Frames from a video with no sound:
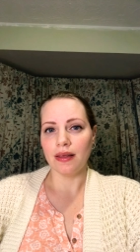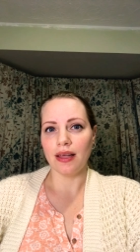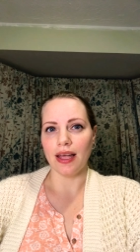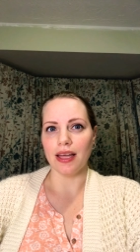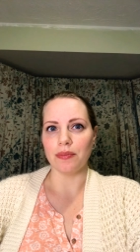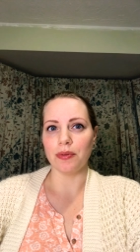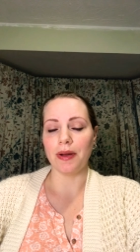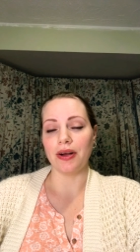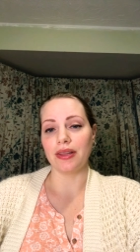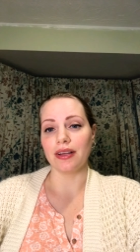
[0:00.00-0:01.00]
and
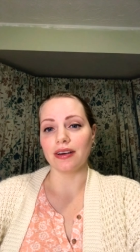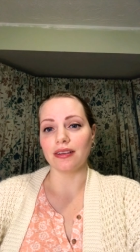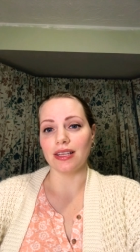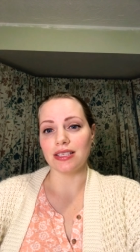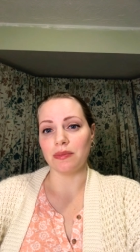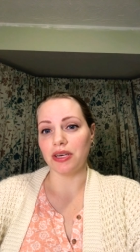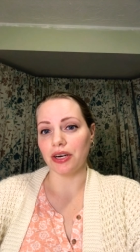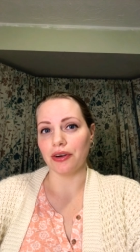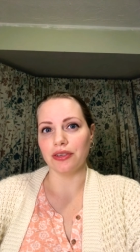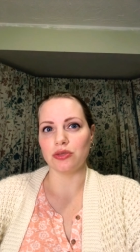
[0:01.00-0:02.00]
preparing their lesson
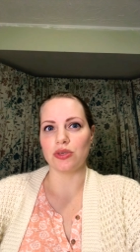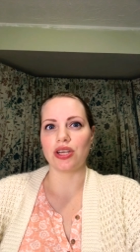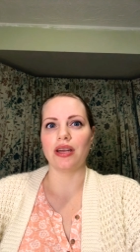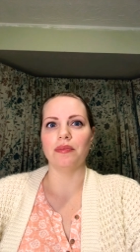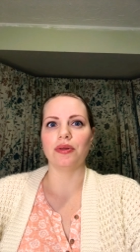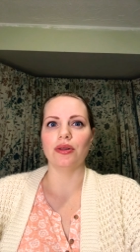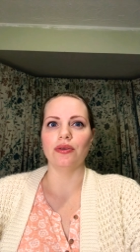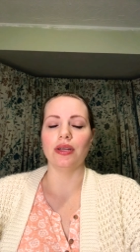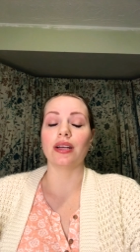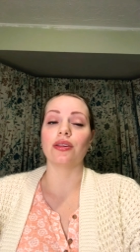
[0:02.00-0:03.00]
materials, which can
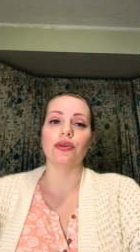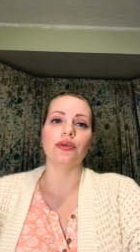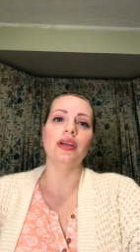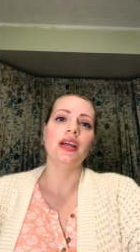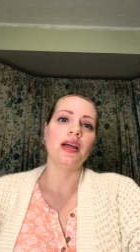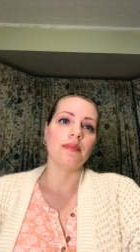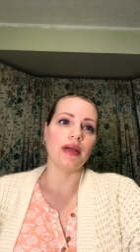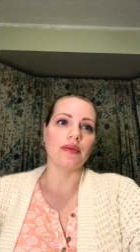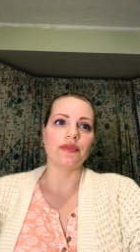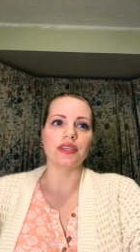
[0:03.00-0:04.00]
include
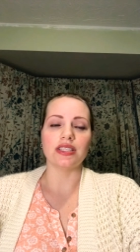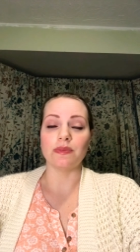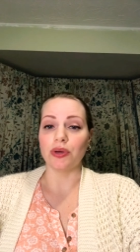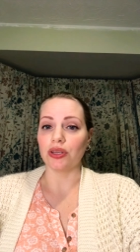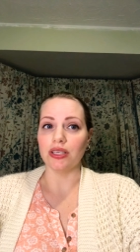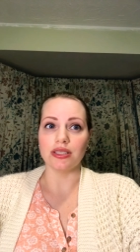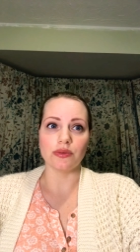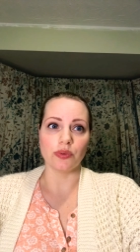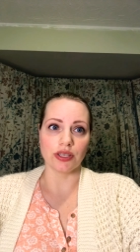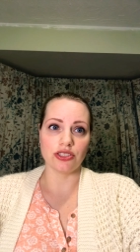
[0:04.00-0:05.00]
pamphlets, booklets,
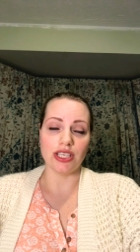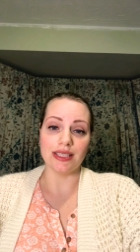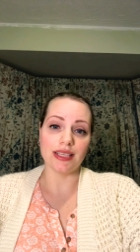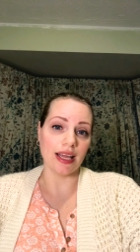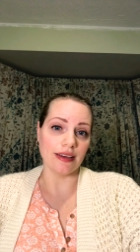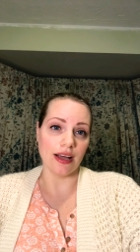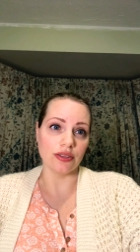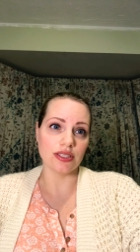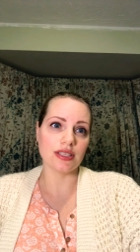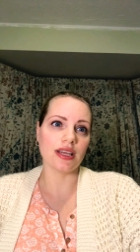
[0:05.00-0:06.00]
worksheets,
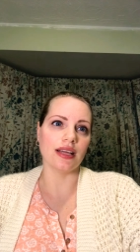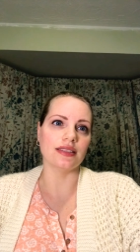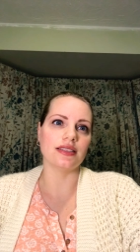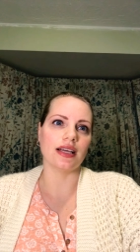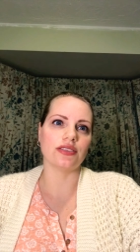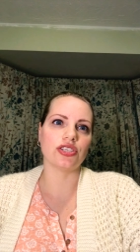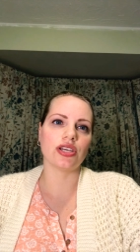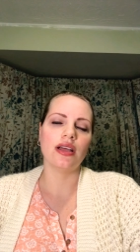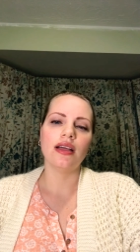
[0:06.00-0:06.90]
handouts, and such.